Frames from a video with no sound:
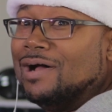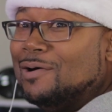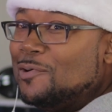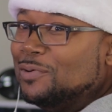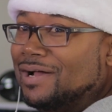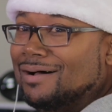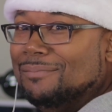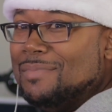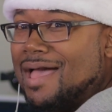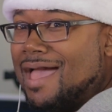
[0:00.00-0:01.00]
up, hold up.
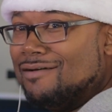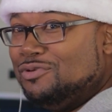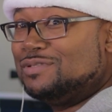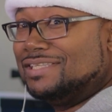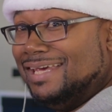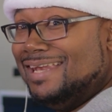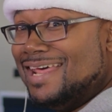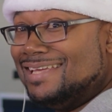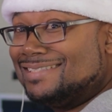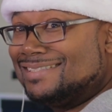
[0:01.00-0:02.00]
Have you seen
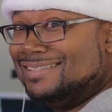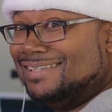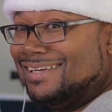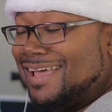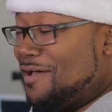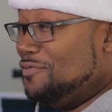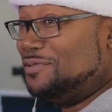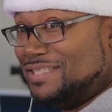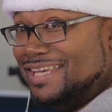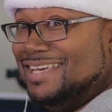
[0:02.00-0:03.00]
this? Have you
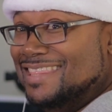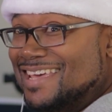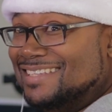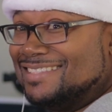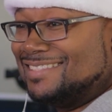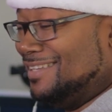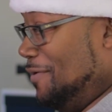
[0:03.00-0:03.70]
seen this?